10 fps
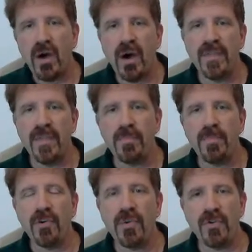on the
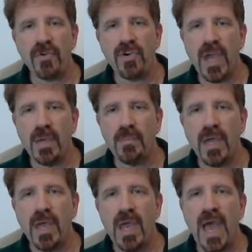pyramidal shape,
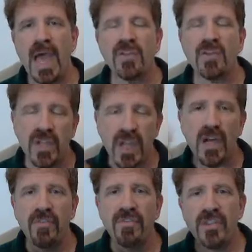and you let
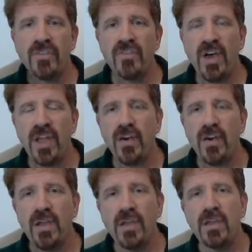go of the desire.
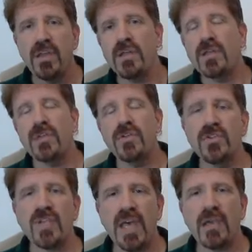You
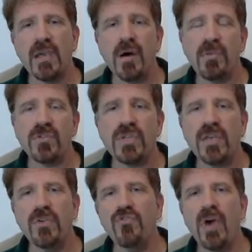just almost
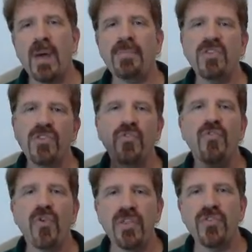like you drop into the
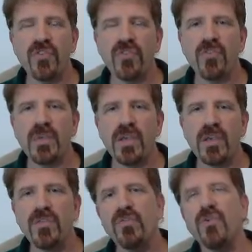void, so to speak.
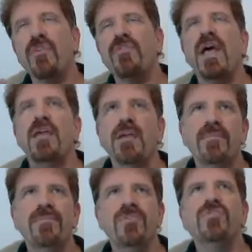You sort of
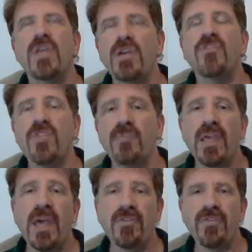just think of
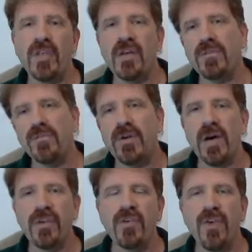something else. Think of
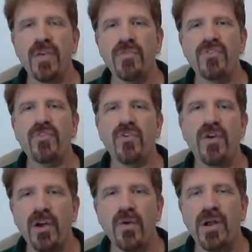your favorite
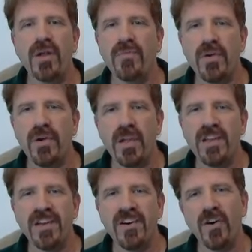song or whatever,
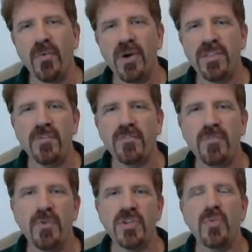or
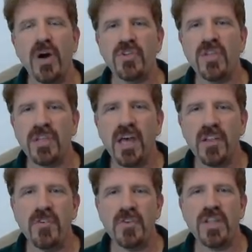what you watched on
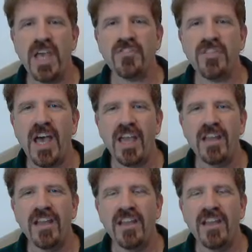television last night.